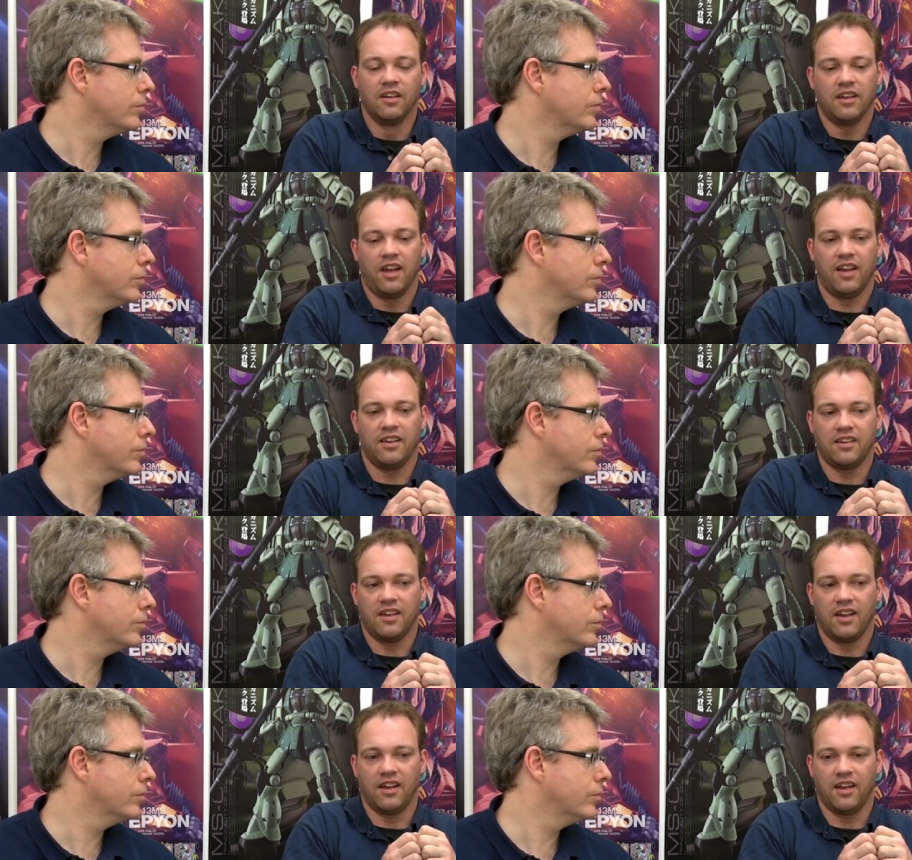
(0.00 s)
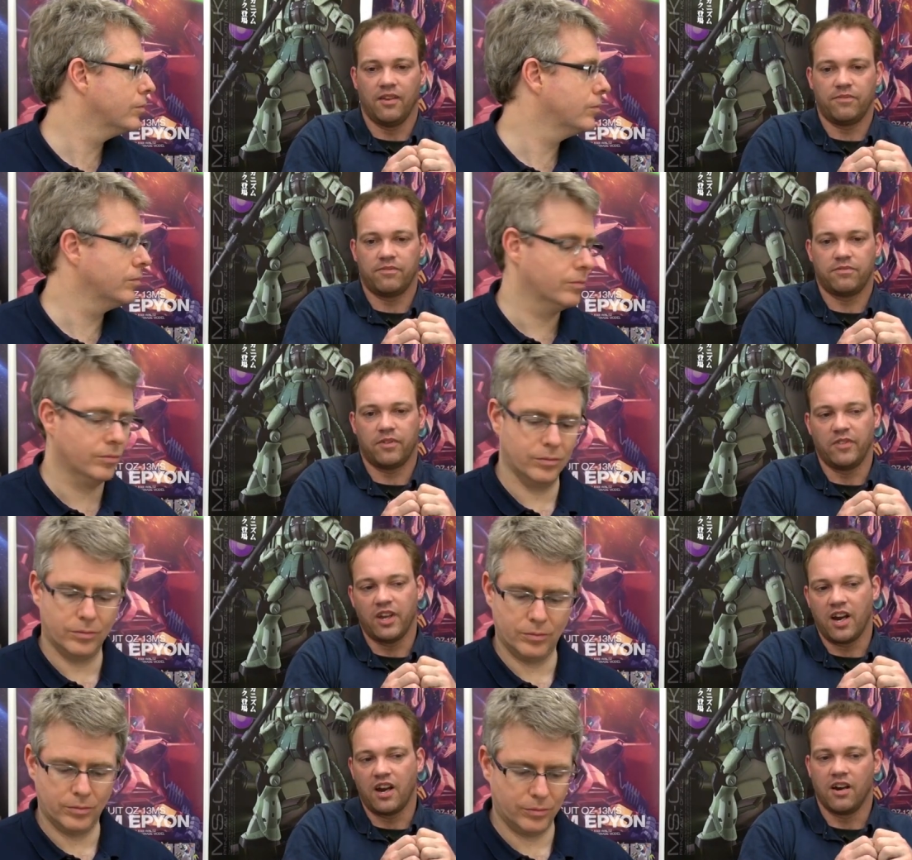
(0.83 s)
Speaker 1: And from
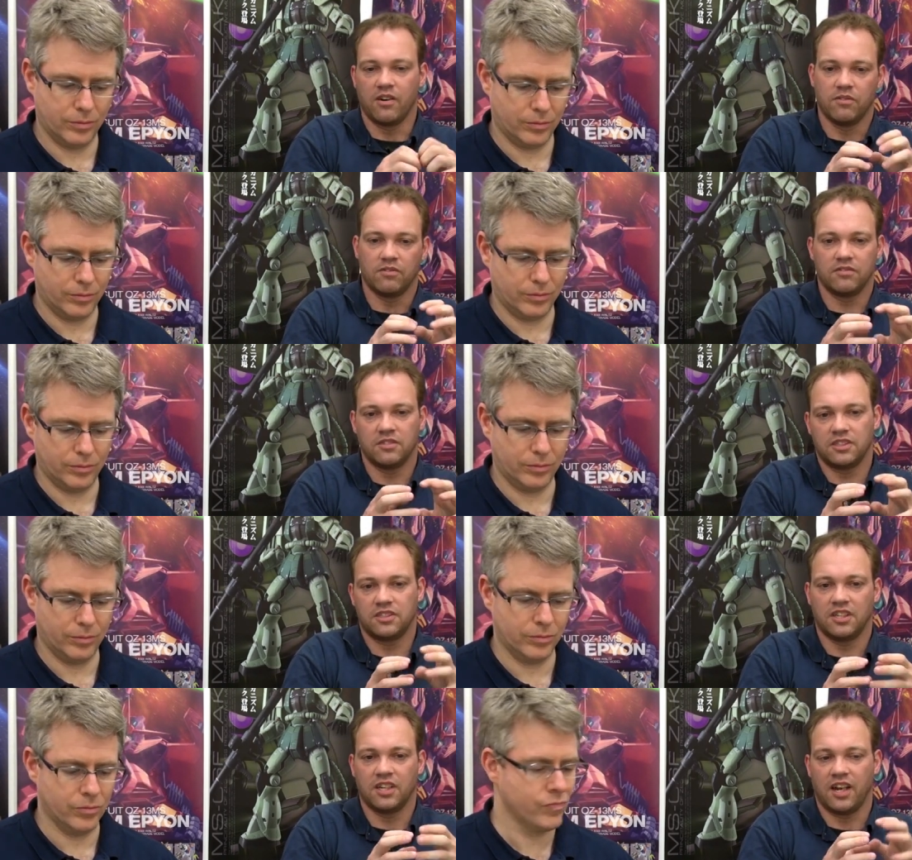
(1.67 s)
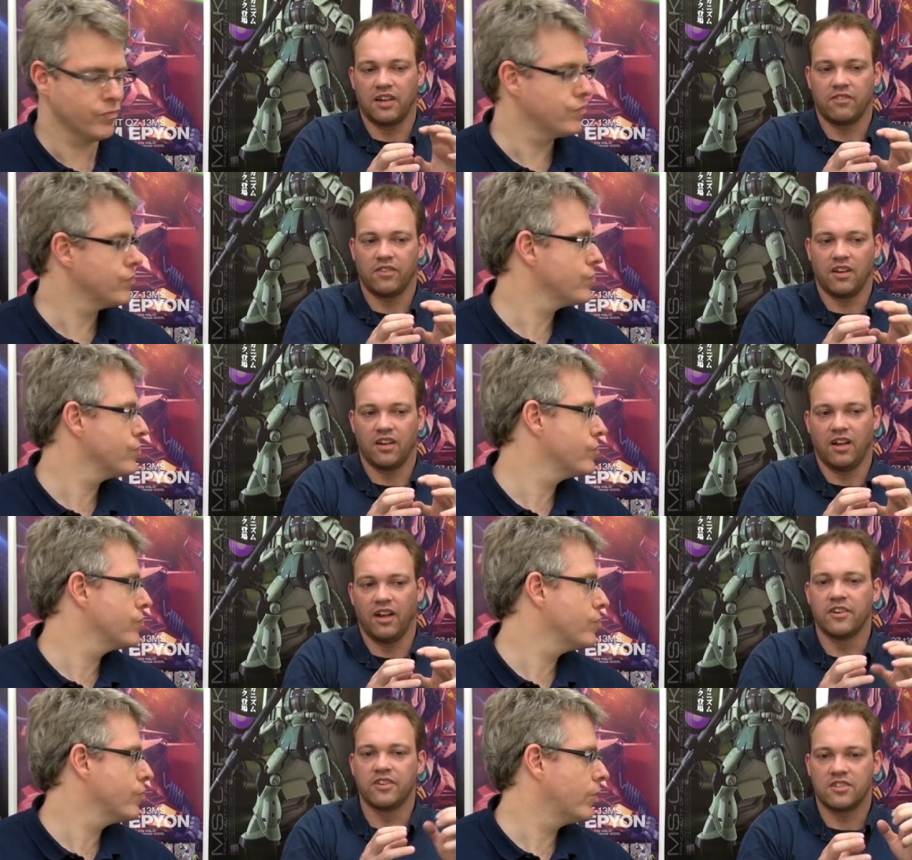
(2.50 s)
there, she kind of
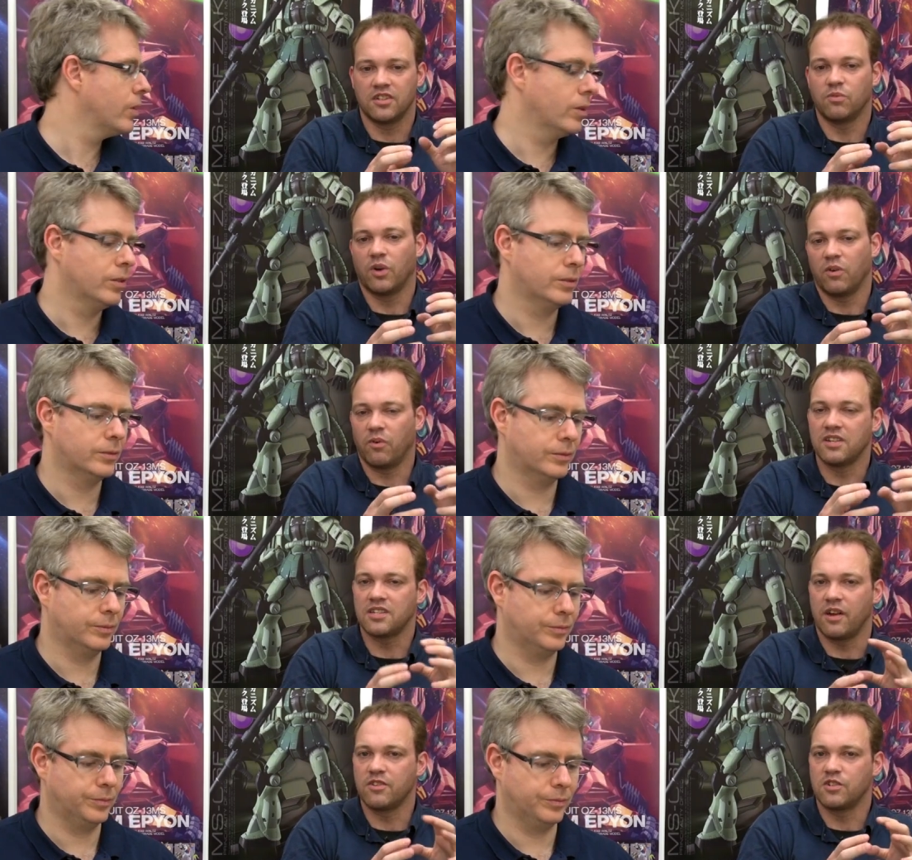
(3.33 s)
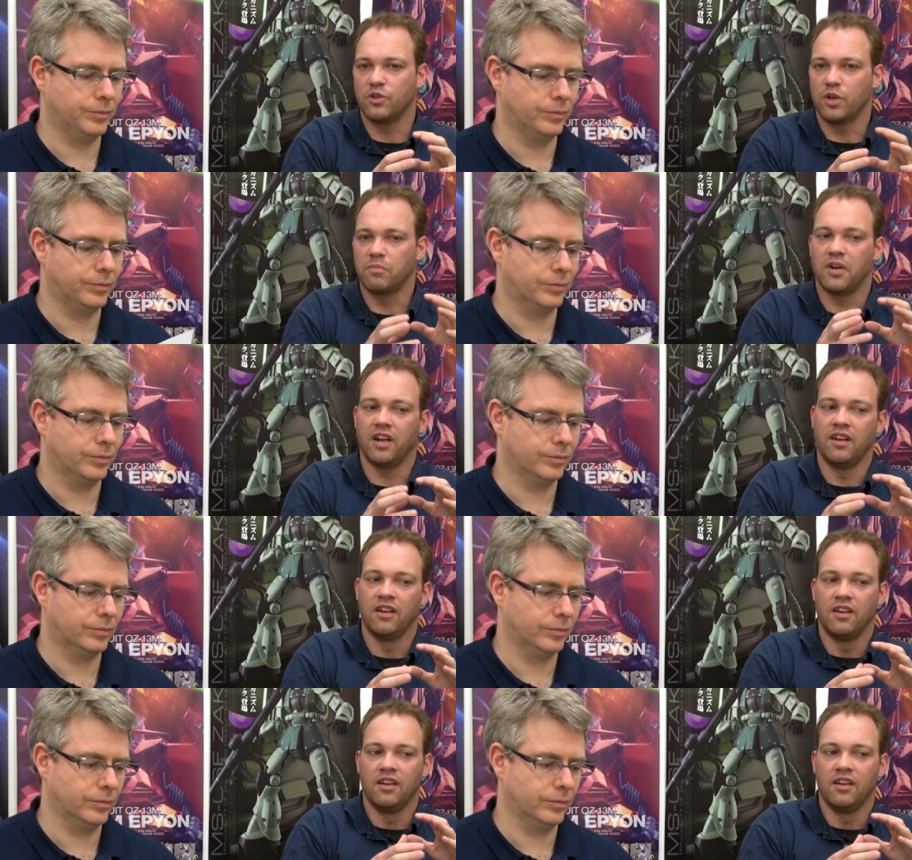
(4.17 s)
understood what it was I was doing, but